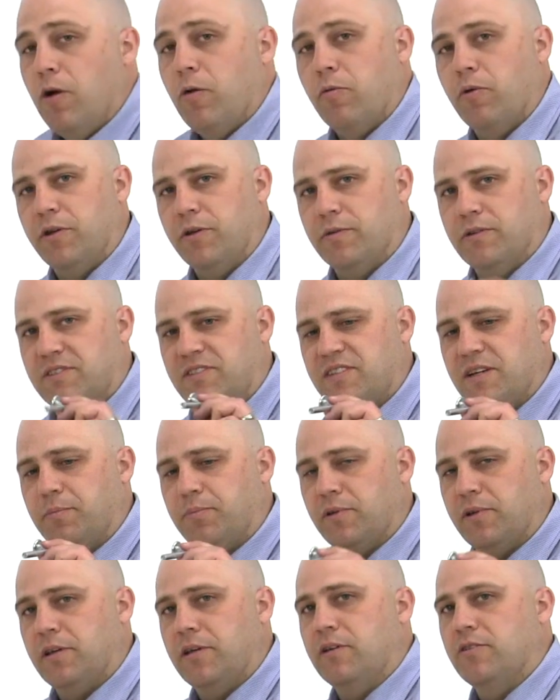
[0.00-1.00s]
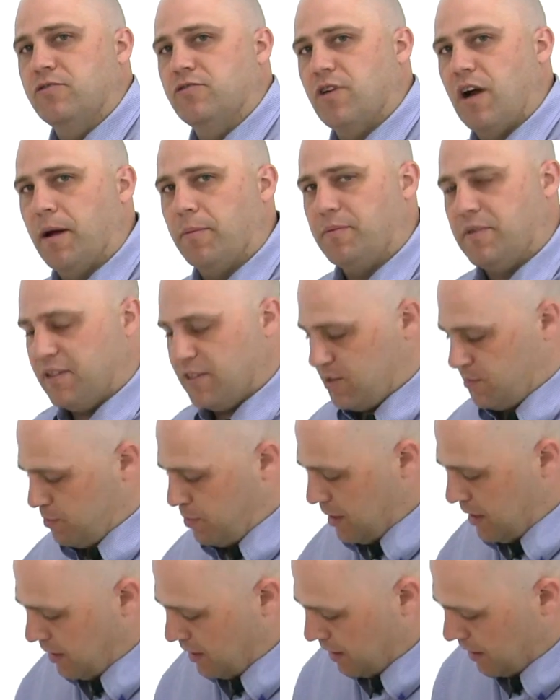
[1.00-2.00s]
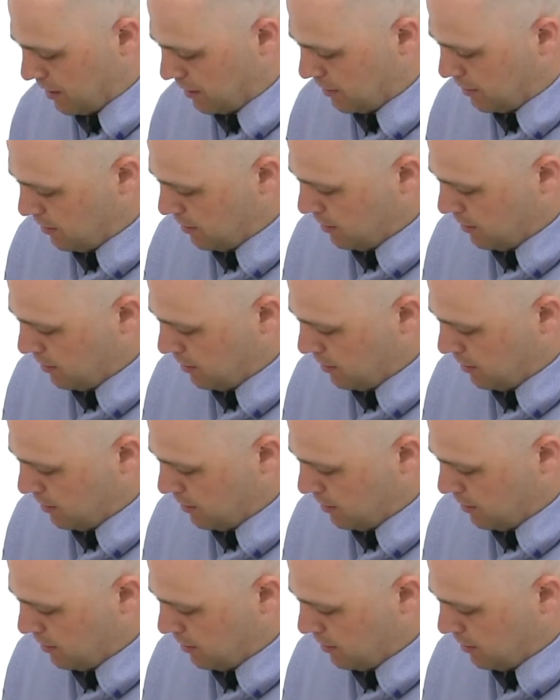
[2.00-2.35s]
where you would simply drop this pin in